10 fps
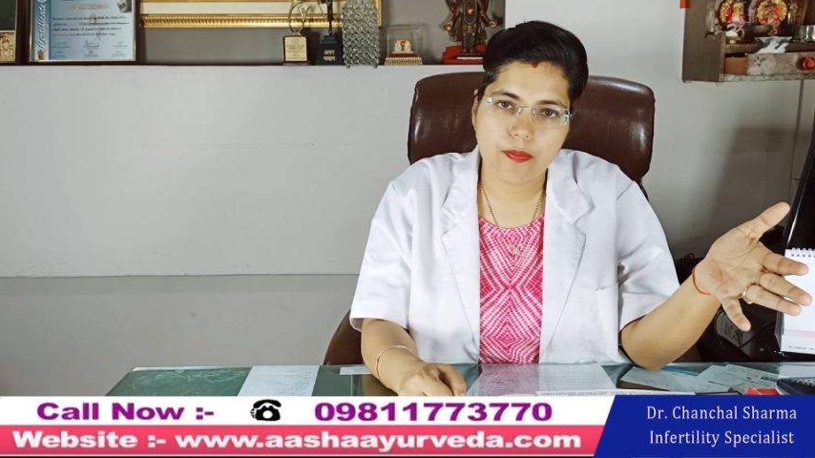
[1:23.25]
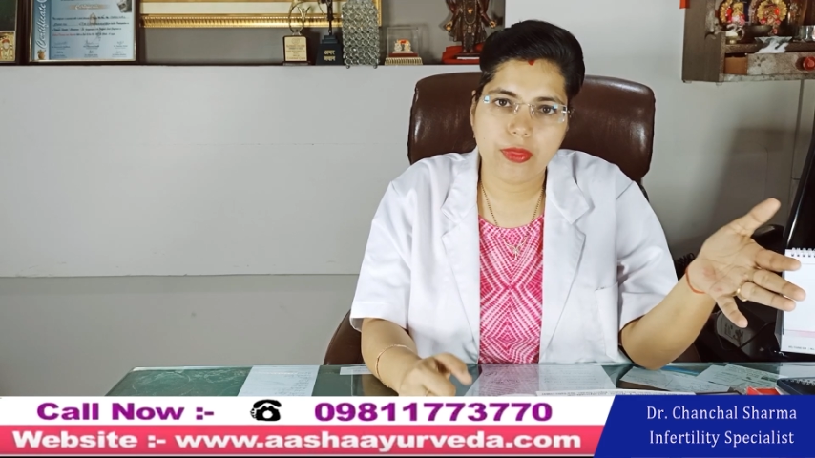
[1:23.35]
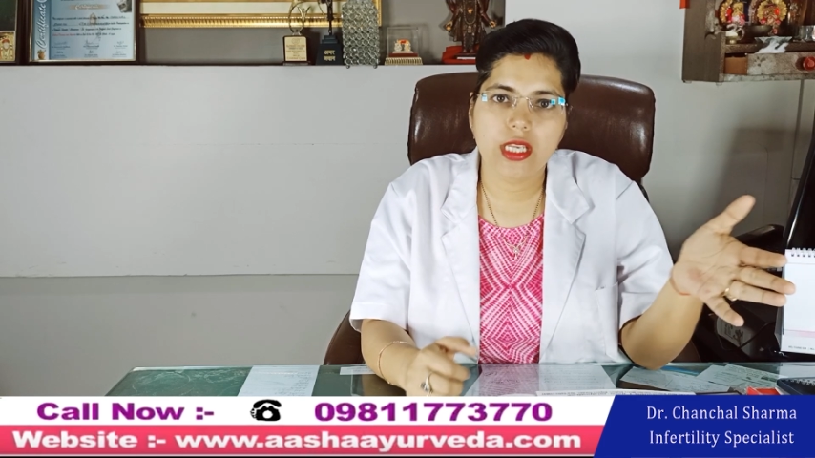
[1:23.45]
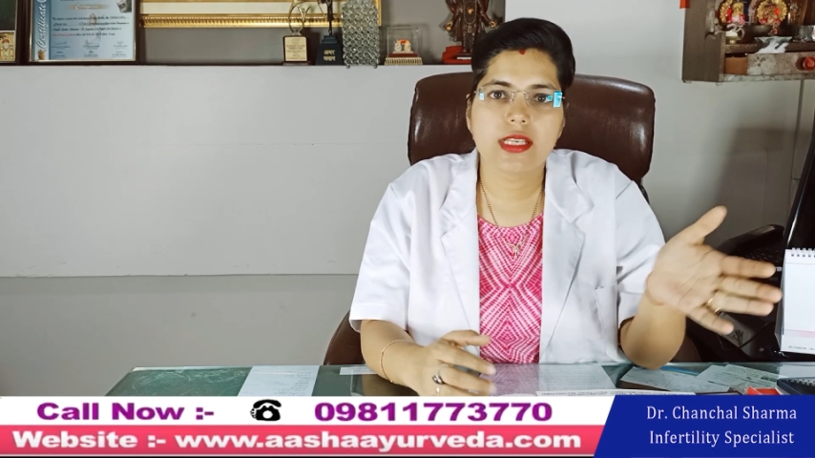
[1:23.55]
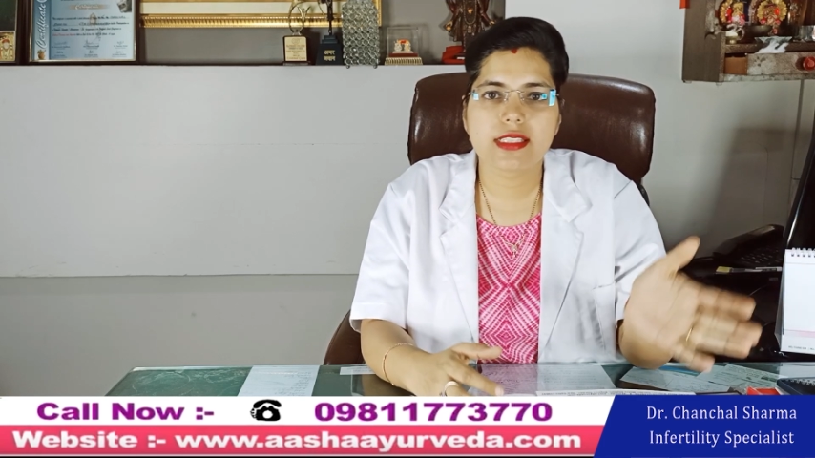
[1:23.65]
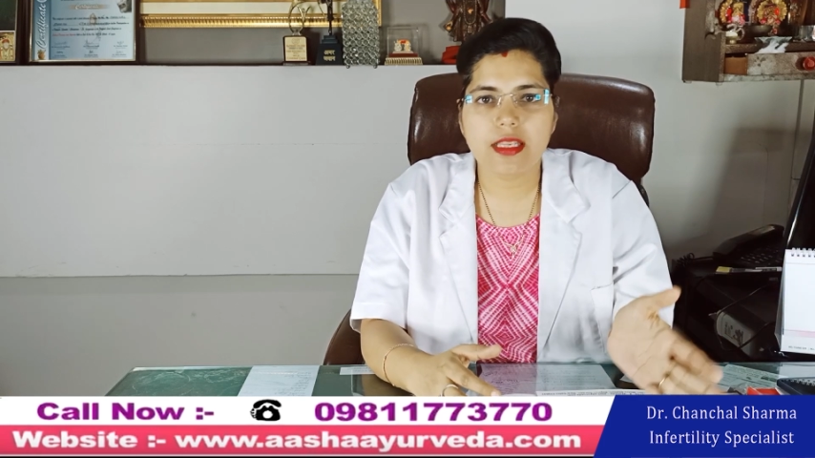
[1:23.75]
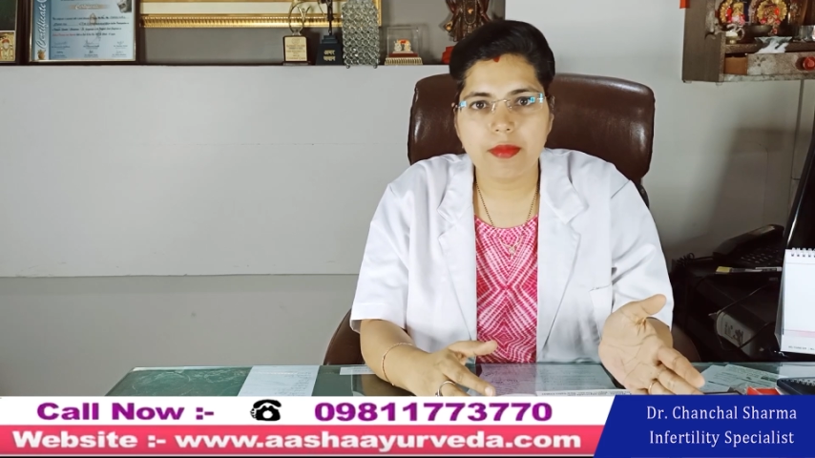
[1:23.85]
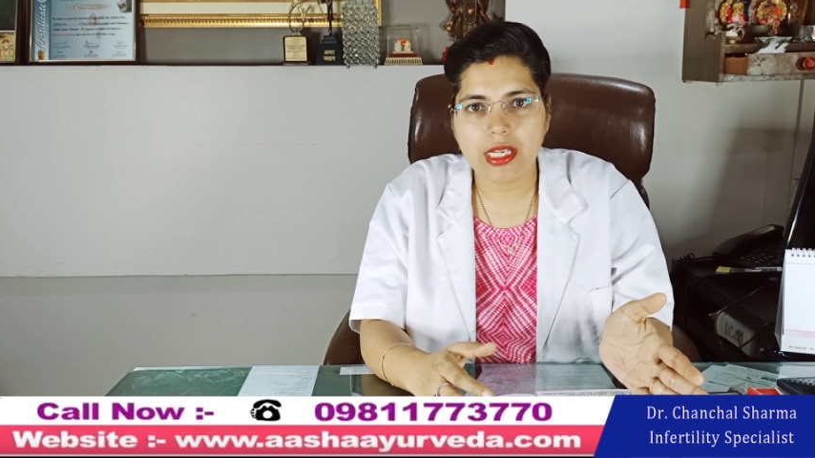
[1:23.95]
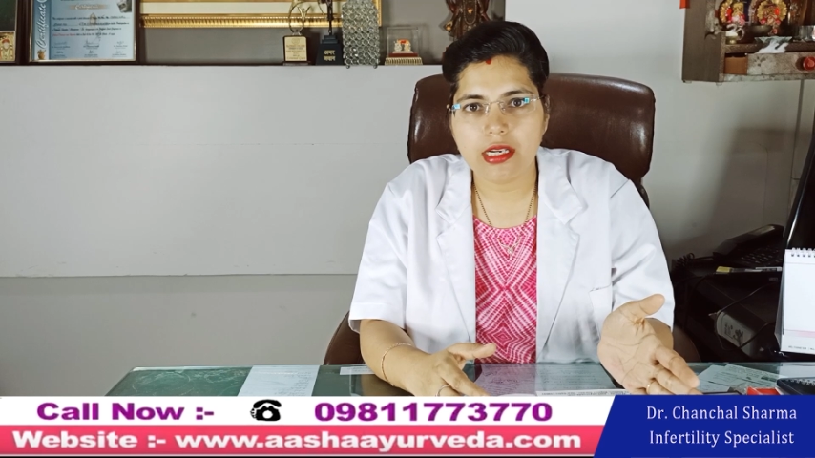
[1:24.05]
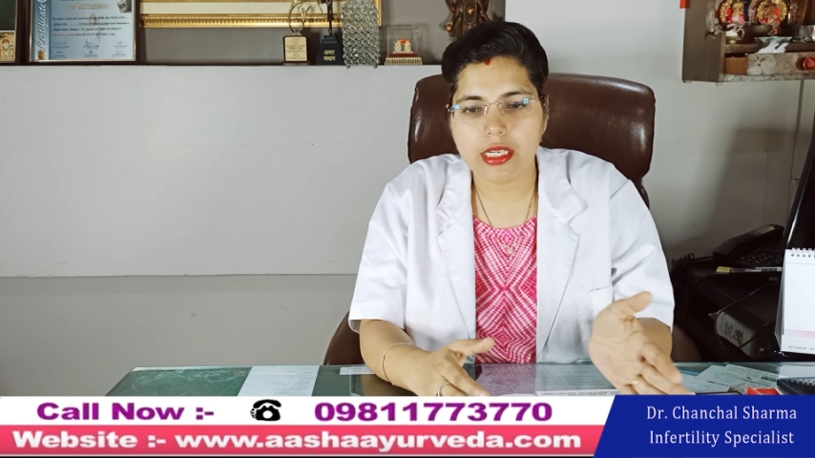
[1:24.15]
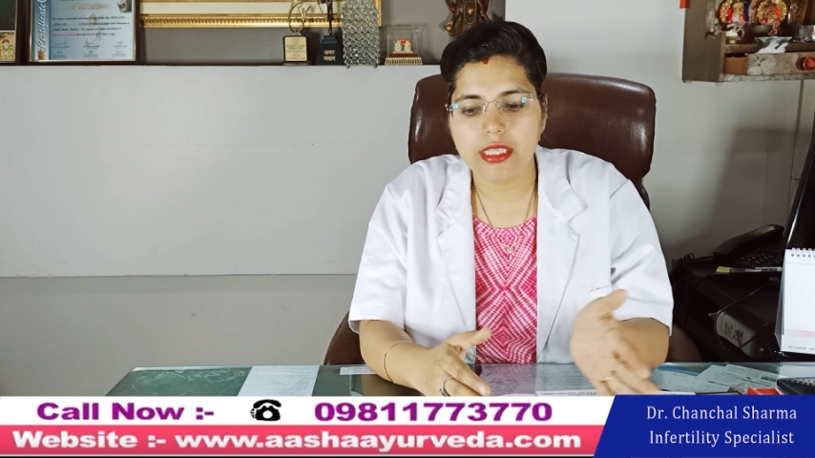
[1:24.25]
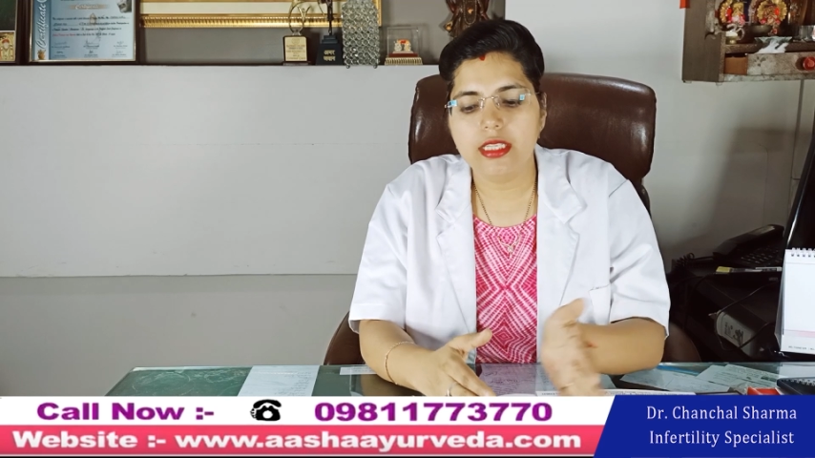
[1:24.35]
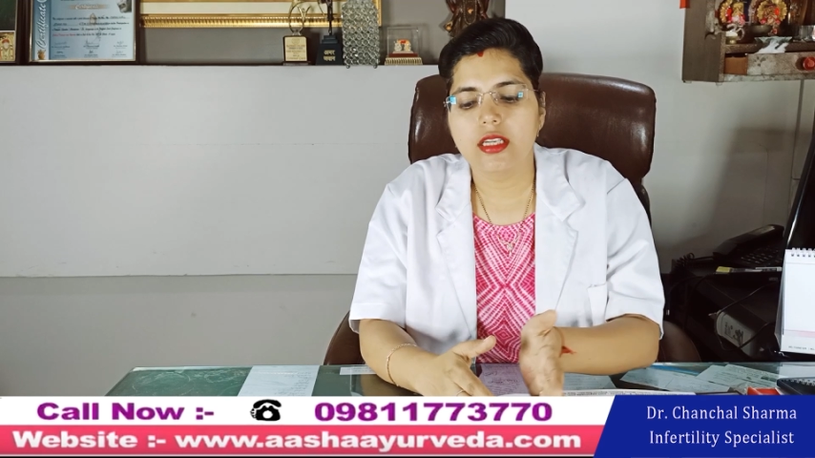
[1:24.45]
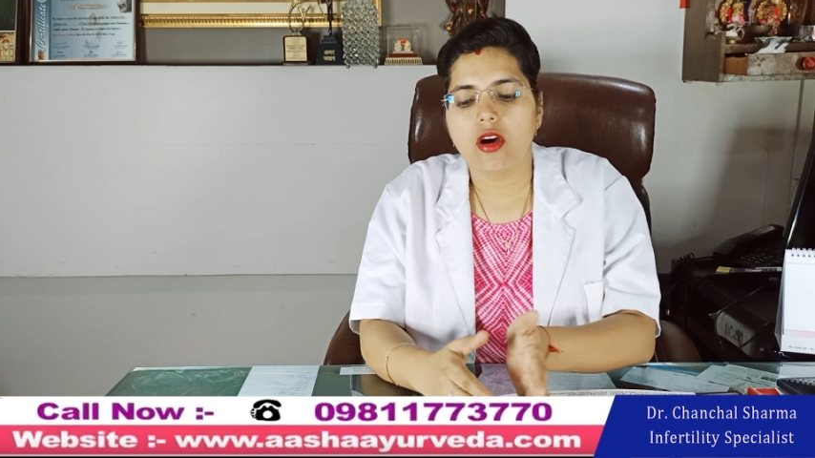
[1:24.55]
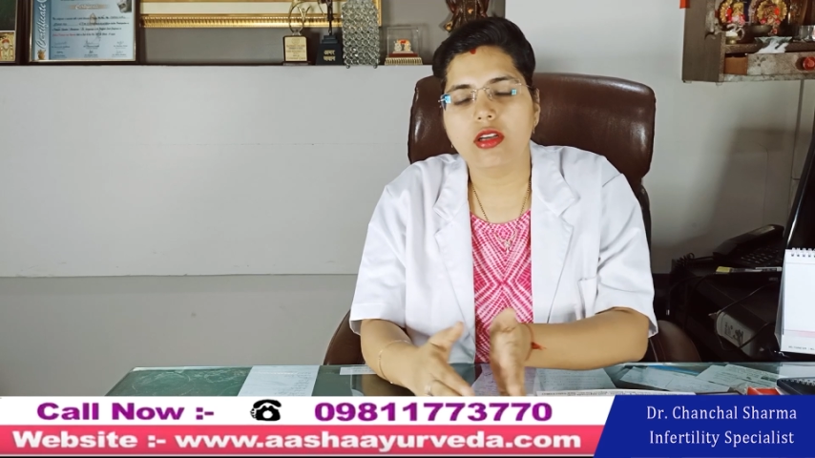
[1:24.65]
Similarly,
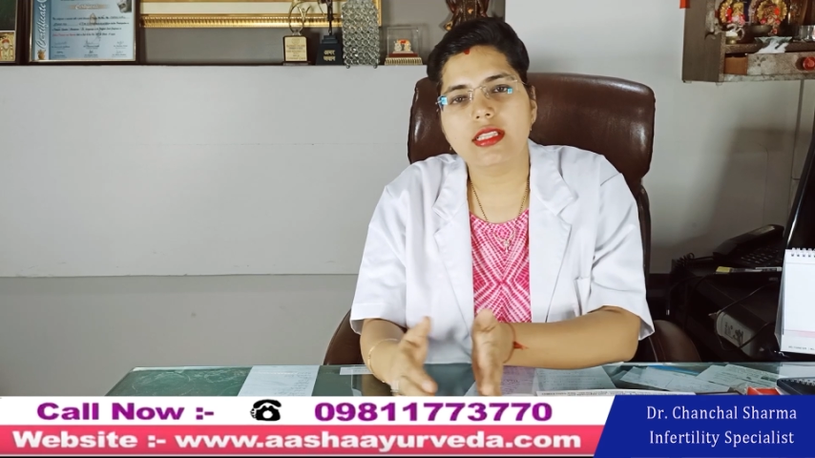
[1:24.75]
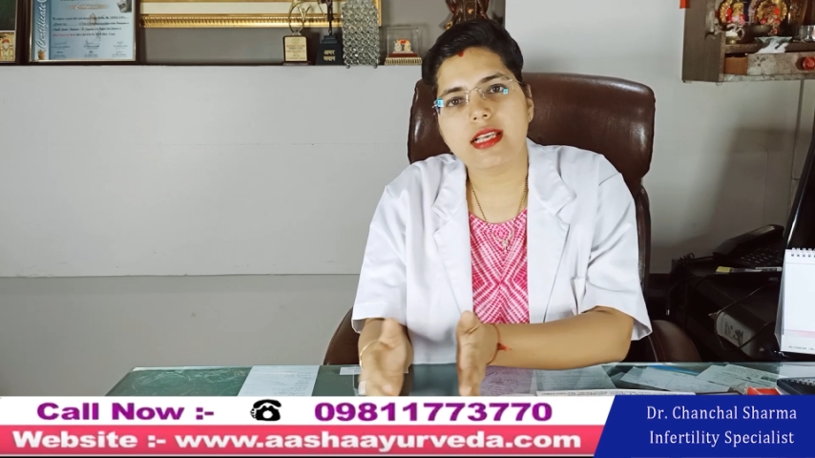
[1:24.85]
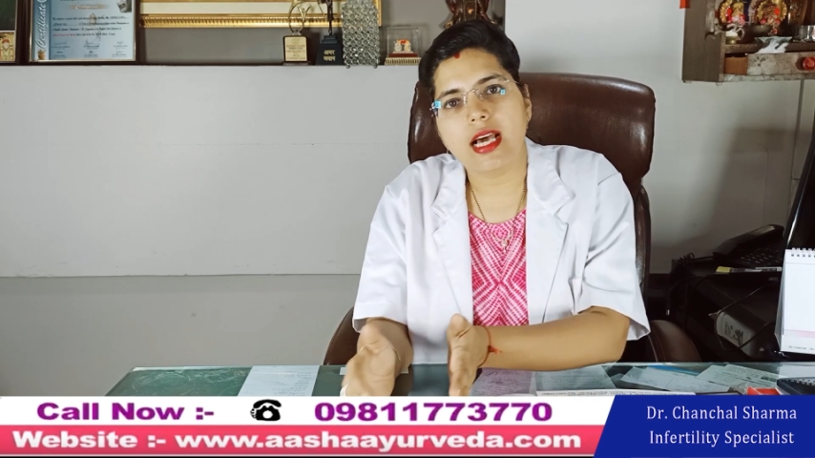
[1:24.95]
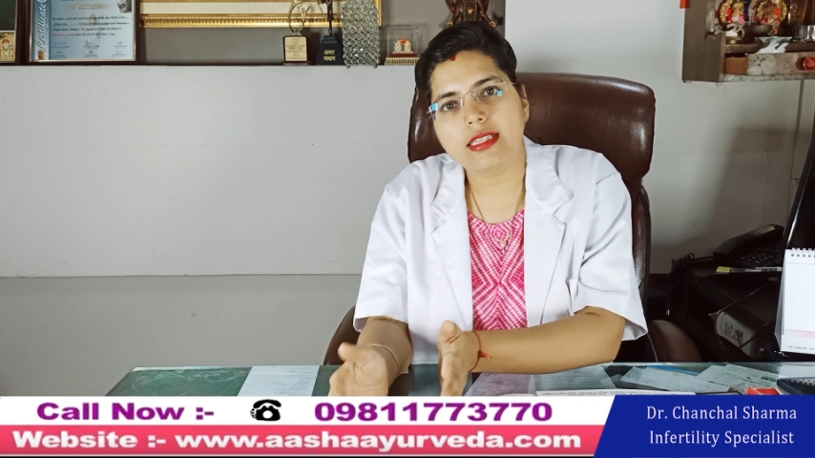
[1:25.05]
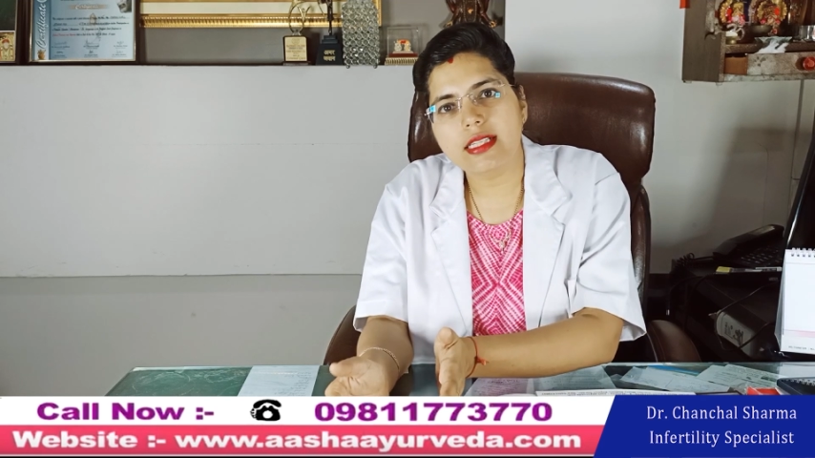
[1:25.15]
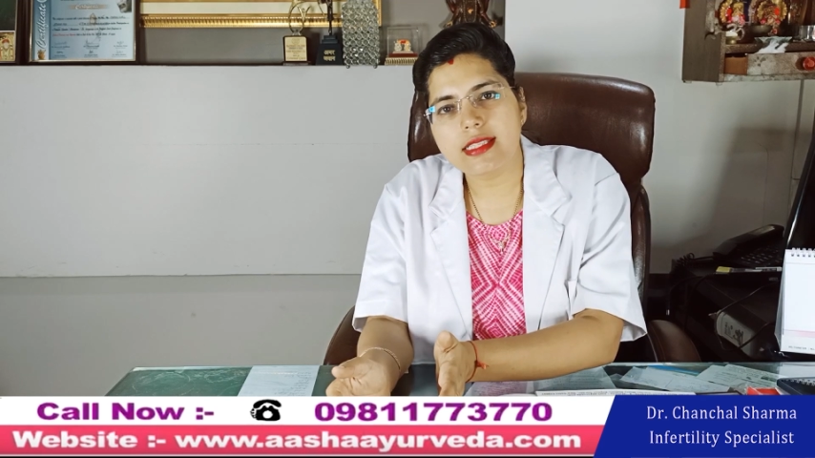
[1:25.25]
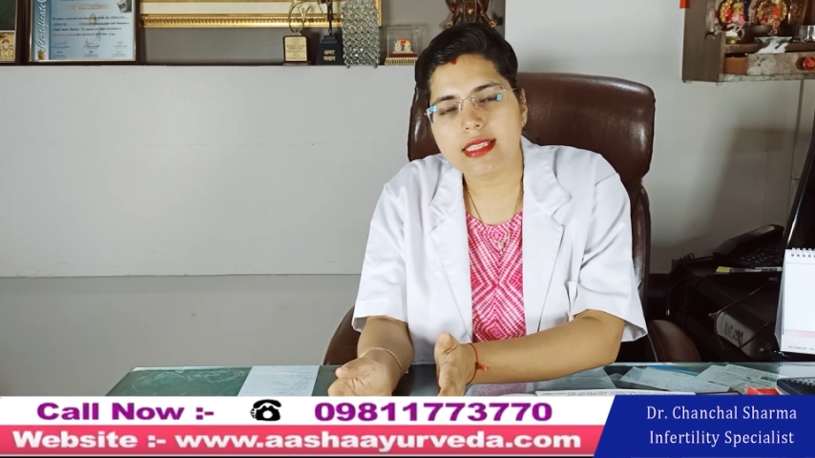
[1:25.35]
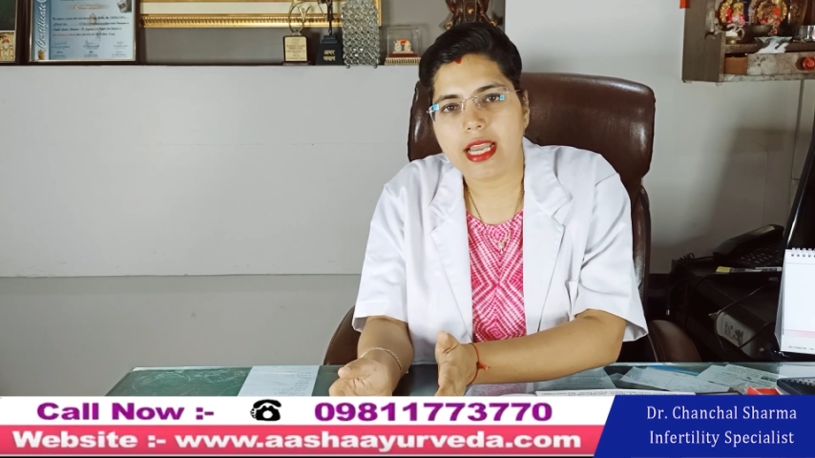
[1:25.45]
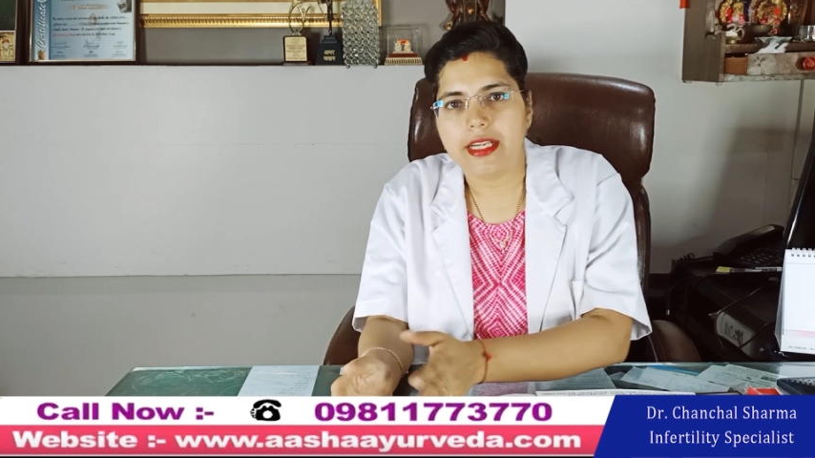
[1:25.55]
on the other side,